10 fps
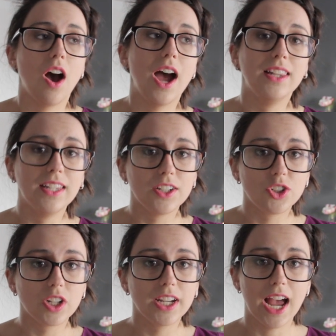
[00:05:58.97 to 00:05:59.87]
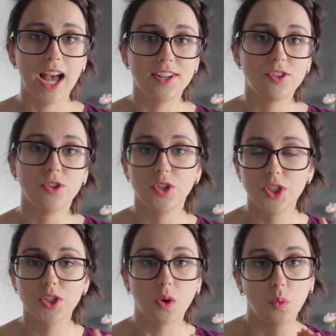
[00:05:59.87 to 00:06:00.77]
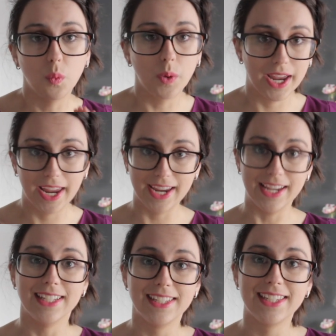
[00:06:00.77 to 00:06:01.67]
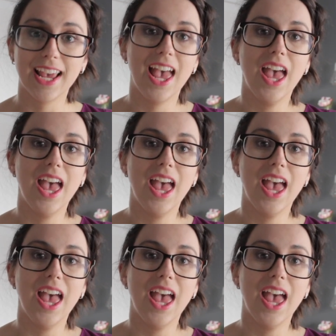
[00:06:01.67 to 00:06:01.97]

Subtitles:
I literally had to squeeze